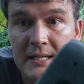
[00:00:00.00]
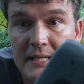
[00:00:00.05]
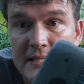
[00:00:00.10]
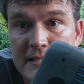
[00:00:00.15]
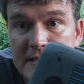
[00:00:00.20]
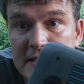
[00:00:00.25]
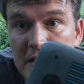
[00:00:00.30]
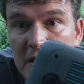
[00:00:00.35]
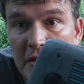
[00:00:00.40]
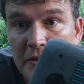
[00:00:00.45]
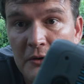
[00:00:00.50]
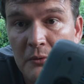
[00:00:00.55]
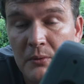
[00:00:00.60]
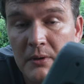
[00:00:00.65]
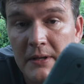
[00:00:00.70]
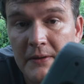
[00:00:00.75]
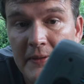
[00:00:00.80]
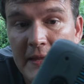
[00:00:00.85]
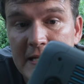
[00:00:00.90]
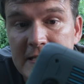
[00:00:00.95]
is another
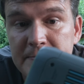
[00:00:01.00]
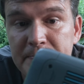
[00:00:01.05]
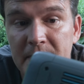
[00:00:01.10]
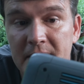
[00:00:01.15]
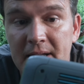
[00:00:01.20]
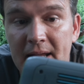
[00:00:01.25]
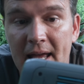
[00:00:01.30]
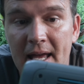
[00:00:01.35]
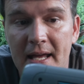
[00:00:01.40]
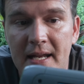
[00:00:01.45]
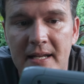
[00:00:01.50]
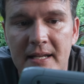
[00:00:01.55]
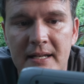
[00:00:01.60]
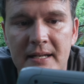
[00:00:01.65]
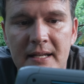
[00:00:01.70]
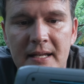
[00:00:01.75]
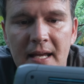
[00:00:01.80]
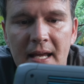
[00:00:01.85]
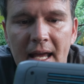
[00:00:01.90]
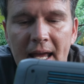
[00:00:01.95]
one that's been
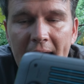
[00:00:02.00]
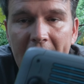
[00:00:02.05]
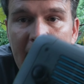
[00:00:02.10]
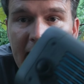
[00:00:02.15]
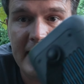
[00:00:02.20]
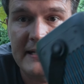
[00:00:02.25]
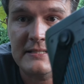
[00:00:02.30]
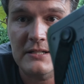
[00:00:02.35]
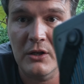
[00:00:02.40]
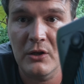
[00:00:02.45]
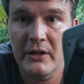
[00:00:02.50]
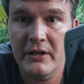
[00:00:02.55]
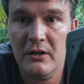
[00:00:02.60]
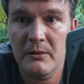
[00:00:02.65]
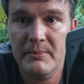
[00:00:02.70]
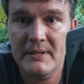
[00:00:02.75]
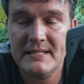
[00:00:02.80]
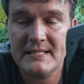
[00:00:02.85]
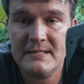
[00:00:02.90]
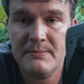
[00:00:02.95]
added and it's a little
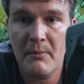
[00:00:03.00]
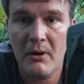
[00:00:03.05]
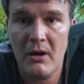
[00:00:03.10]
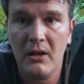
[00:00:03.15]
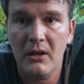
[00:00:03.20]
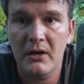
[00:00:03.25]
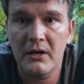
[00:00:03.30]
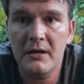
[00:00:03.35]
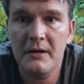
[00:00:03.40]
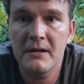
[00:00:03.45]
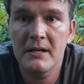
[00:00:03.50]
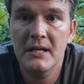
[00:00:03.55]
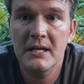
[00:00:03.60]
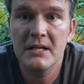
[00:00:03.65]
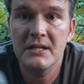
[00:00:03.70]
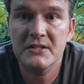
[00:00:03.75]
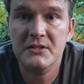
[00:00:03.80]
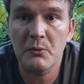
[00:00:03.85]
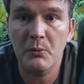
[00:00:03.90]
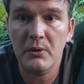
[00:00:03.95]
bit smaller.
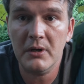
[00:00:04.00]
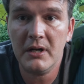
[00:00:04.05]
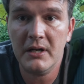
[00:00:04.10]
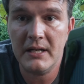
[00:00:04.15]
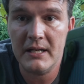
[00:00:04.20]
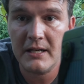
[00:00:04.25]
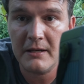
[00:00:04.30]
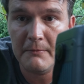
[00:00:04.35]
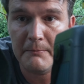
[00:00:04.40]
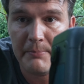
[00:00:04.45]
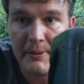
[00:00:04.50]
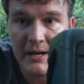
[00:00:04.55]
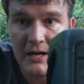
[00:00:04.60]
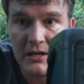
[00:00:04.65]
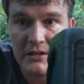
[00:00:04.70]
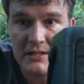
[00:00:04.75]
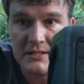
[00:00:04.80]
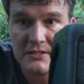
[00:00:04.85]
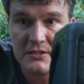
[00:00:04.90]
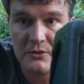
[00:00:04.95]
So we're going to
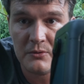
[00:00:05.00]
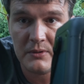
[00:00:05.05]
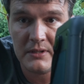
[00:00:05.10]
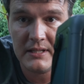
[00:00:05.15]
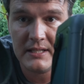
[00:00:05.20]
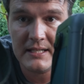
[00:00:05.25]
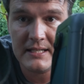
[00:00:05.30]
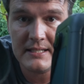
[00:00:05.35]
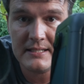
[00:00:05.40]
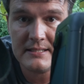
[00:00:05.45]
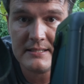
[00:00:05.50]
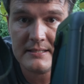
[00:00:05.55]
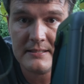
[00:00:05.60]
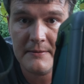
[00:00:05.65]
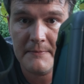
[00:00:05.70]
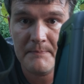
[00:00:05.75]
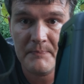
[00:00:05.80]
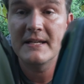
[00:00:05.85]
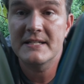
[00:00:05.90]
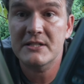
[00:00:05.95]
compare the two of these.
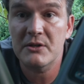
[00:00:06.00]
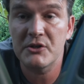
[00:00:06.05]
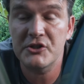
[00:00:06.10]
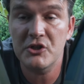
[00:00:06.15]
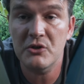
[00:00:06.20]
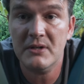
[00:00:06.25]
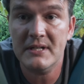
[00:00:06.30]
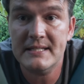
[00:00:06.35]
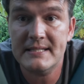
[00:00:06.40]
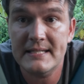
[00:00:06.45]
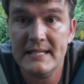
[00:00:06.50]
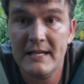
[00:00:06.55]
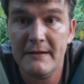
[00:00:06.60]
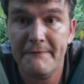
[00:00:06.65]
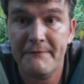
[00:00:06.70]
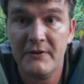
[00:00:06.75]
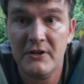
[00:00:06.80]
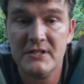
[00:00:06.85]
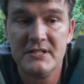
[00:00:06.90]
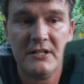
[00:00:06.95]
So as you can see at
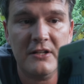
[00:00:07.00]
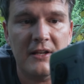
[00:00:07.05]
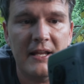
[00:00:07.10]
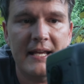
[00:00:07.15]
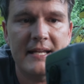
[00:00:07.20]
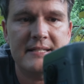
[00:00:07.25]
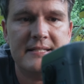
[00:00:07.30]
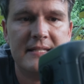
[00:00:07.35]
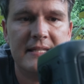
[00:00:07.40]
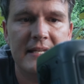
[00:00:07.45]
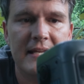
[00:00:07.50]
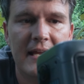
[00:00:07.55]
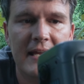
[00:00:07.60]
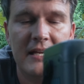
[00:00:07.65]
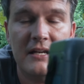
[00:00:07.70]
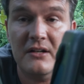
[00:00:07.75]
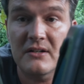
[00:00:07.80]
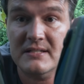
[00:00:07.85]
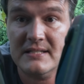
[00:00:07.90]
first glance, the Anker